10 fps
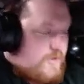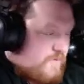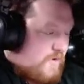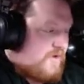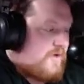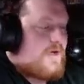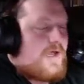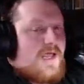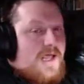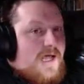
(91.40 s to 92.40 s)
marker
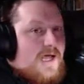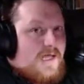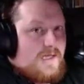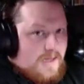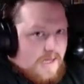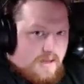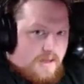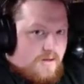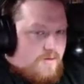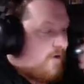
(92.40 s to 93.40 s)
and then
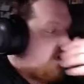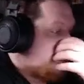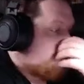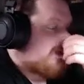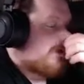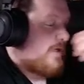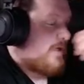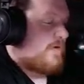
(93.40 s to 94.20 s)
the other card. So